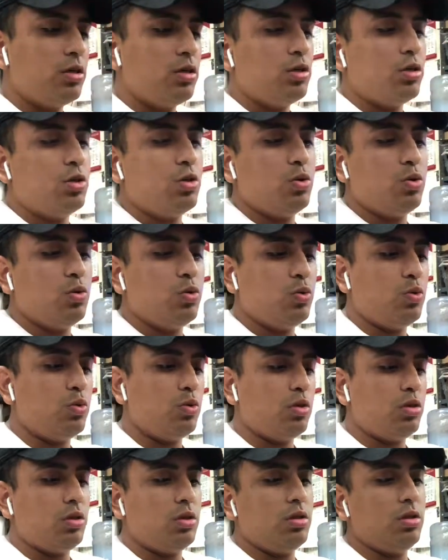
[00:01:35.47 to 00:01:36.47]
So
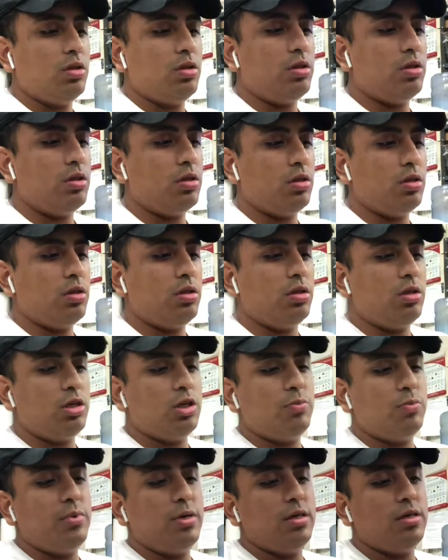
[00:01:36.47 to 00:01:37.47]

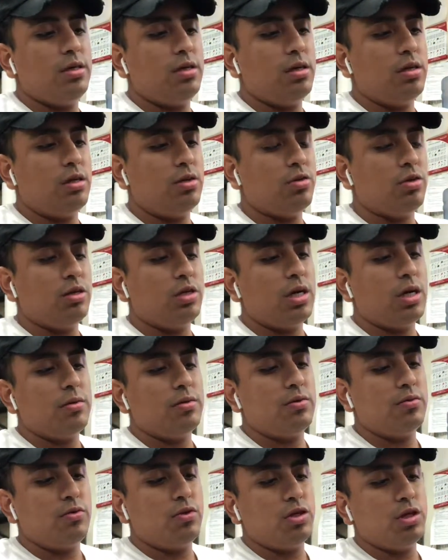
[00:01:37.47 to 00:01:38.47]
there's basically three
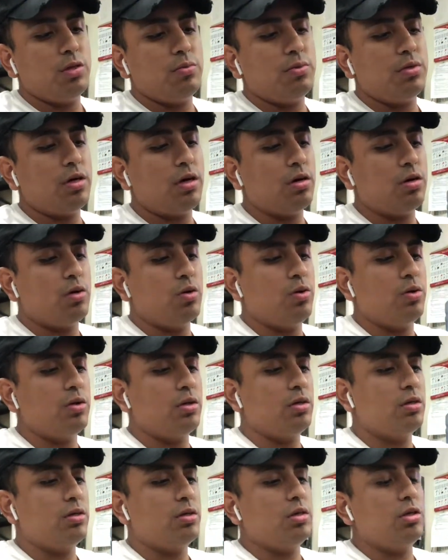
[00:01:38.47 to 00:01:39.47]
types of chips that are
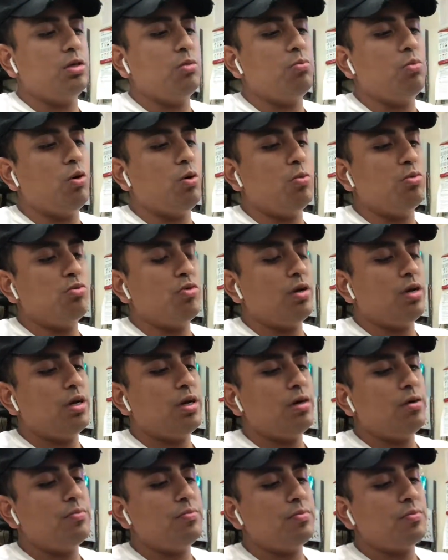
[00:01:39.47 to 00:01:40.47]
going into these bulbs right
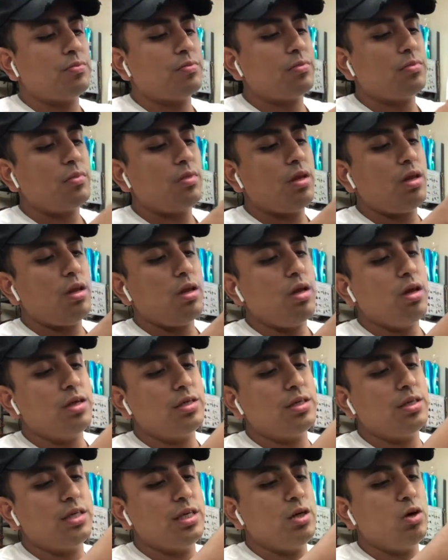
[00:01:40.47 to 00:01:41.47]
now.
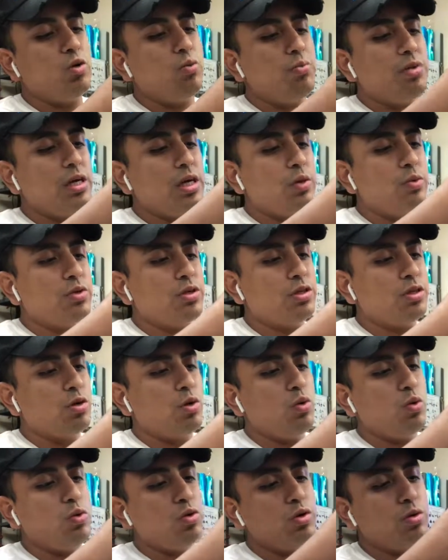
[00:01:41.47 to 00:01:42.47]
COB, which is
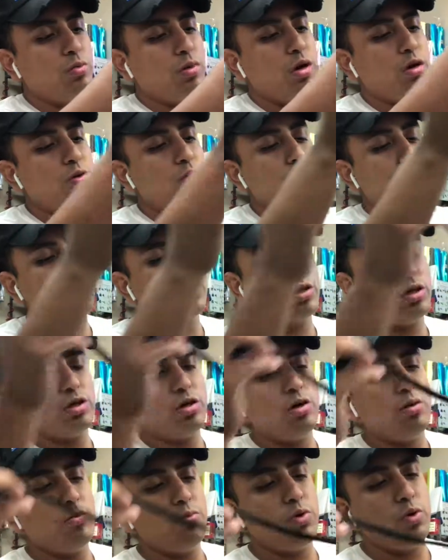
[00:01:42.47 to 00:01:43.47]
an older model circuit
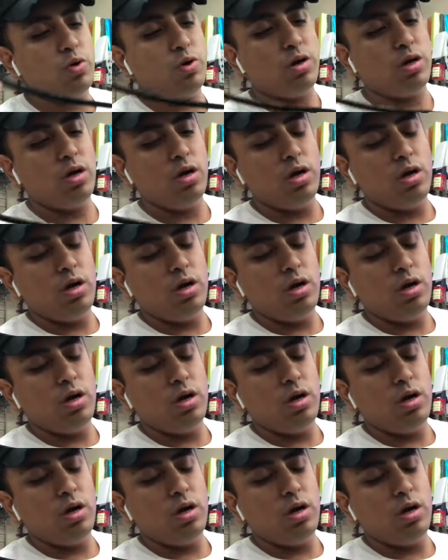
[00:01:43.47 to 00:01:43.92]
on board,